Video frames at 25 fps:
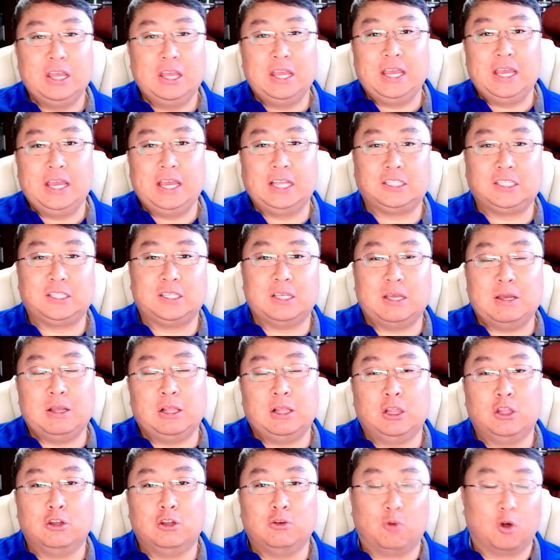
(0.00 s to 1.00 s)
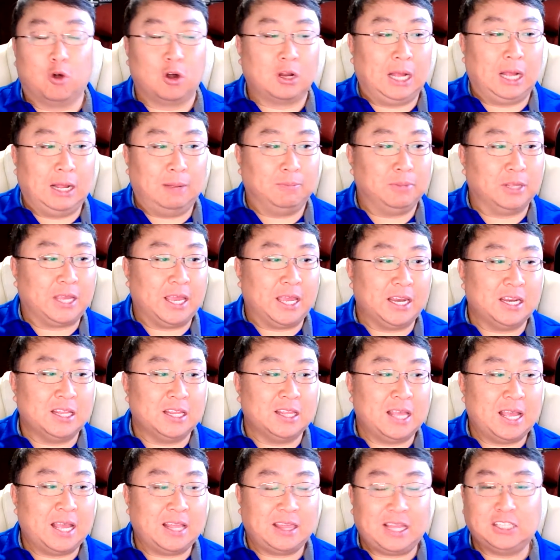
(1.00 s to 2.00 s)
it's a little more complicated than
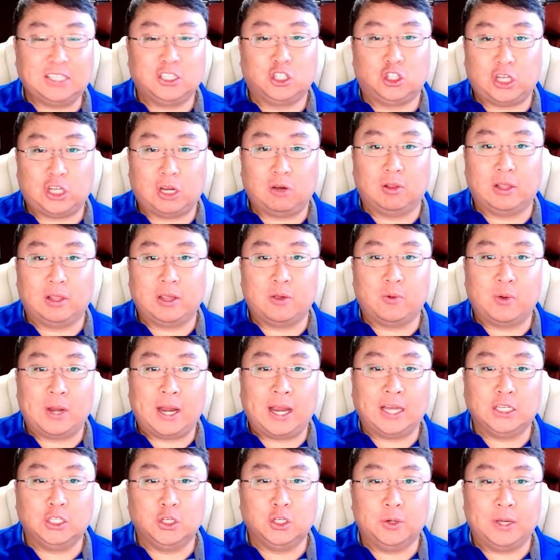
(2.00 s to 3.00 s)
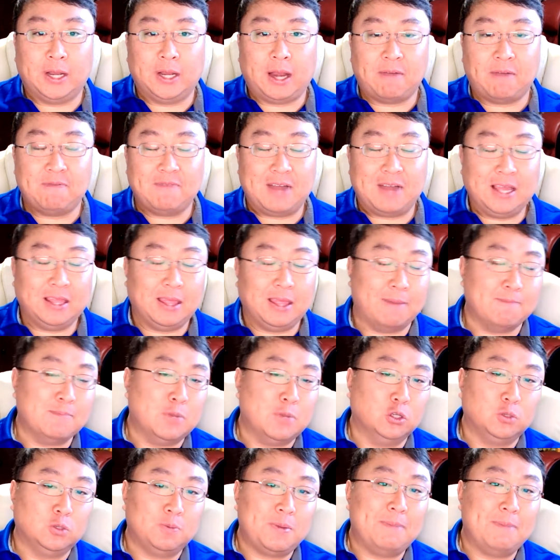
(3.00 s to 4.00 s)
that. That's generally when I do it. I find that
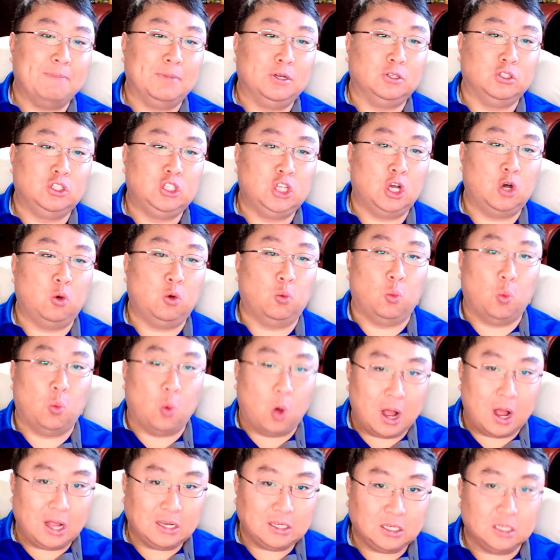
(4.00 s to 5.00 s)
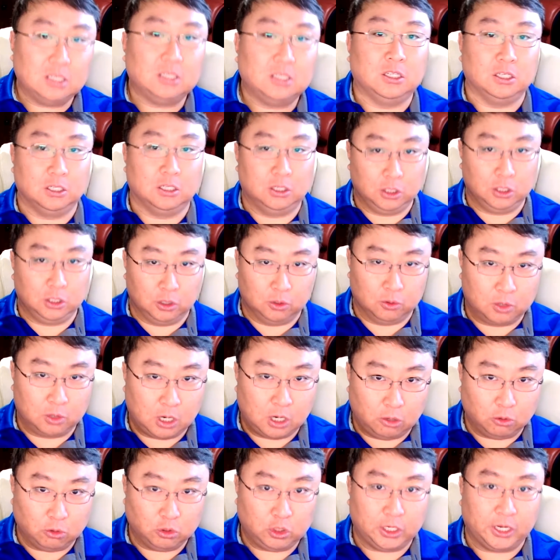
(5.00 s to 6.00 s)
most people don't want to do
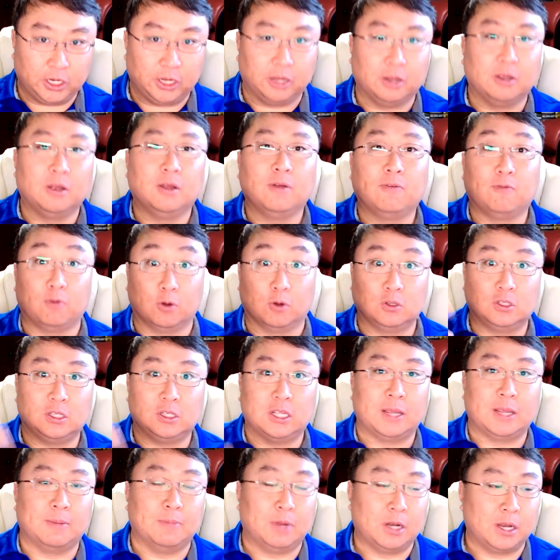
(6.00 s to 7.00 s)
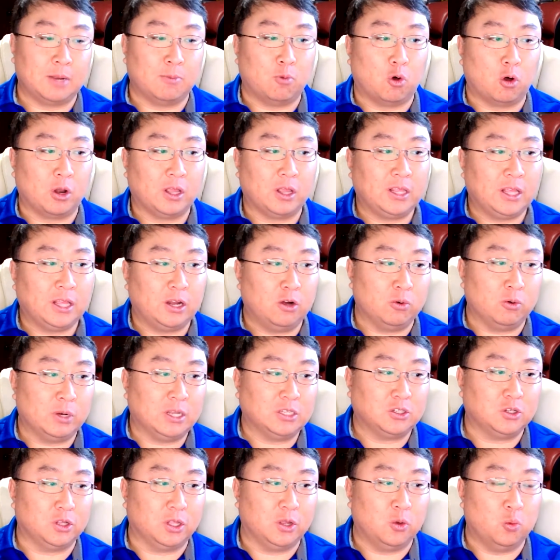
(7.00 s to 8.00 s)
coaching first thing Monday morning. They don't
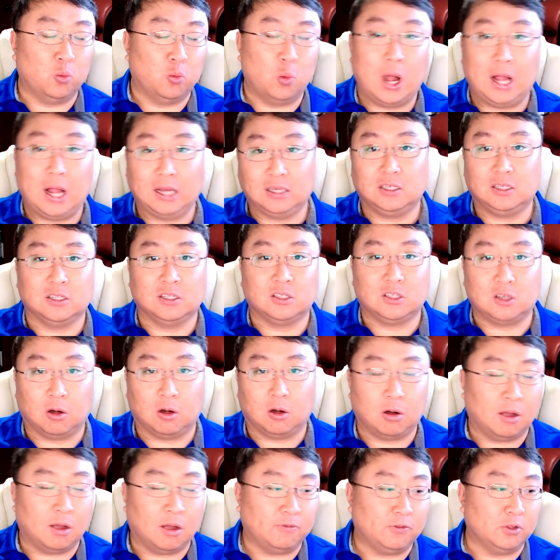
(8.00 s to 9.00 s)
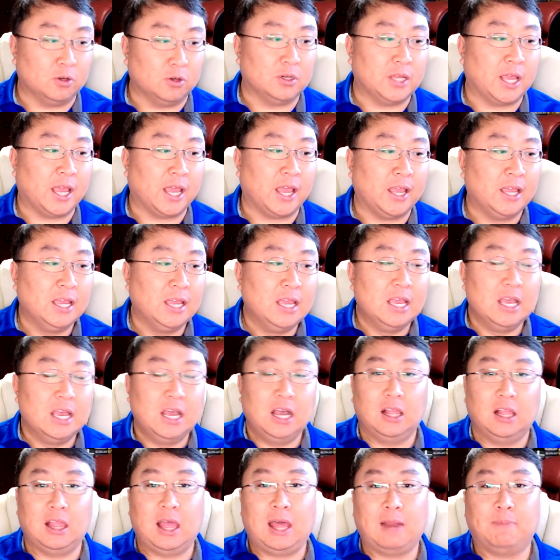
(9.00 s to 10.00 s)
necessarily want to start off their day.
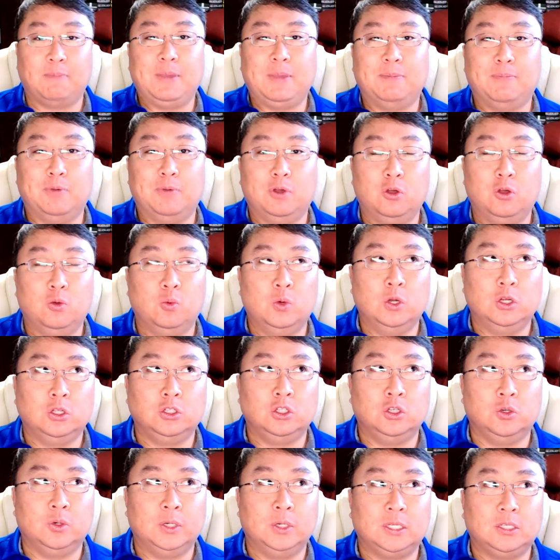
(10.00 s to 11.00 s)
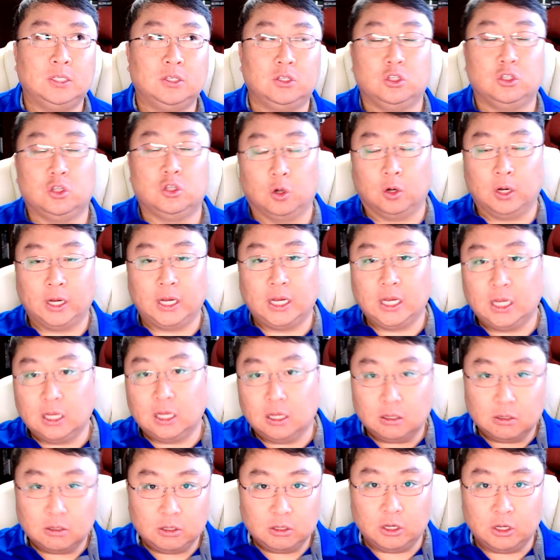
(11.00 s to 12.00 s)
A lot of people will do it
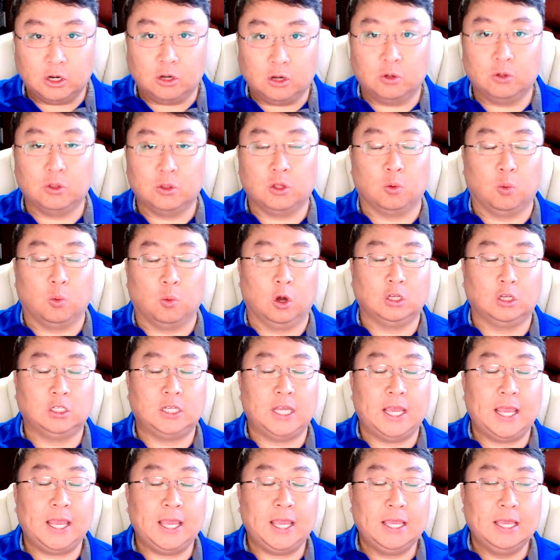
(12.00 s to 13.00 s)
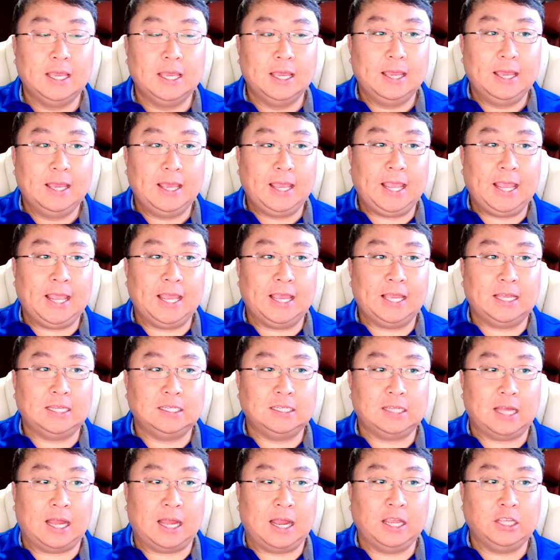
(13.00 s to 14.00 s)
during, their workday,
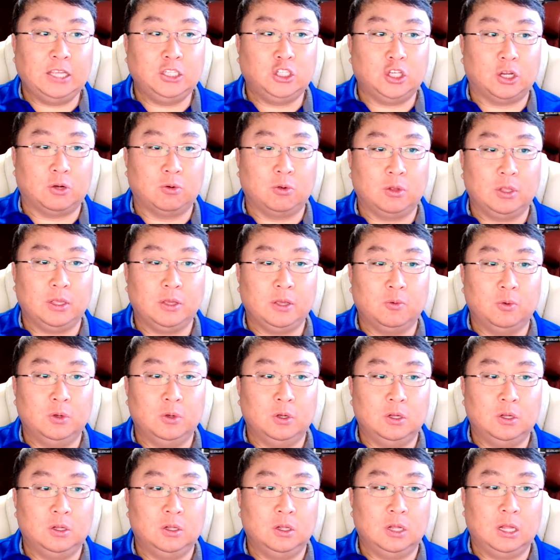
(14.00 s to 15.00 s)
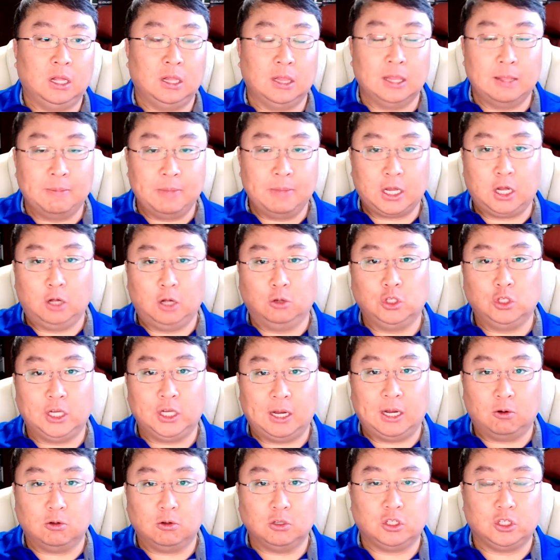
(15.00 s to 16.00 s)
and I generally will limit coaching
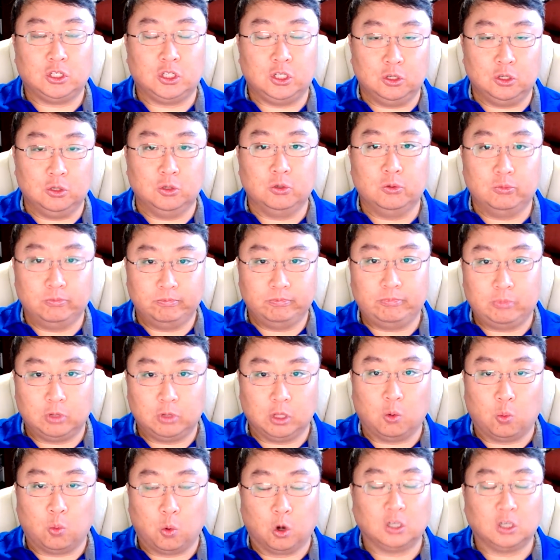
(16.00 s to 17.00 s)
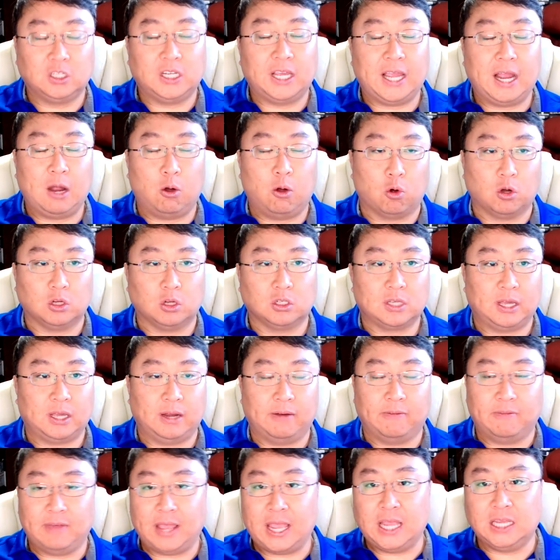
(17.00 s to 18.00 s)
hours to the workday hours, kind
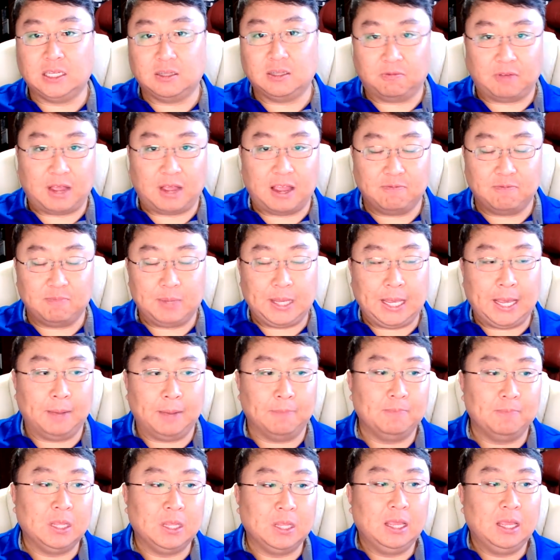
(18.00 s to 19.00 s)
of 8 to 5 p.m.